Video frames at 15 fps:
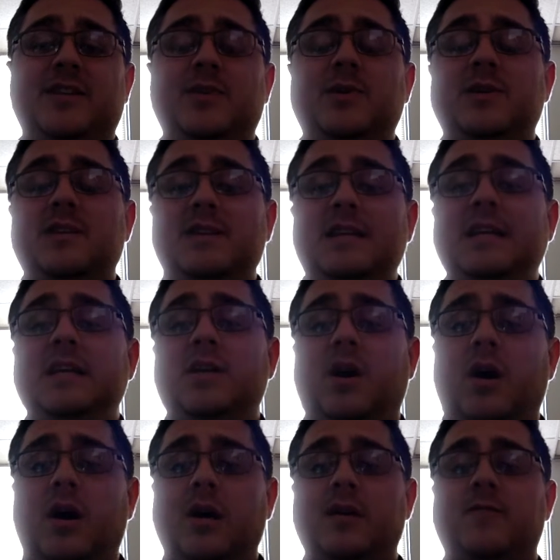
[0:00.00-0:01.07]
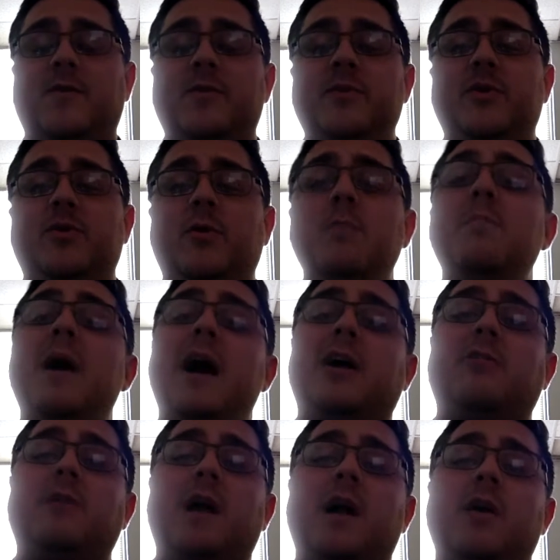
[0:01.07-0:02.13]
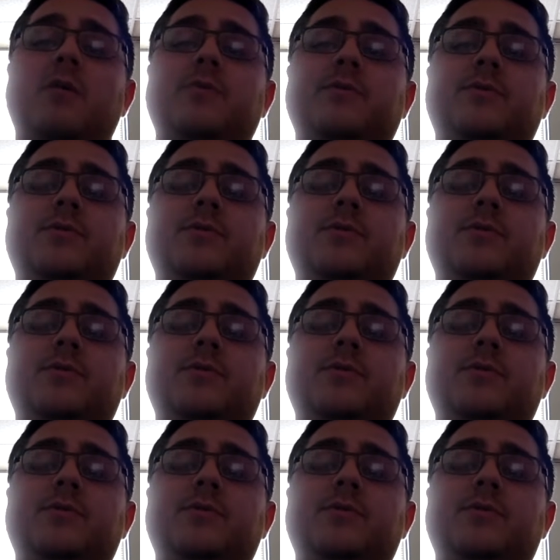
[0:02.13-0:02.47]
you can lean on from your own background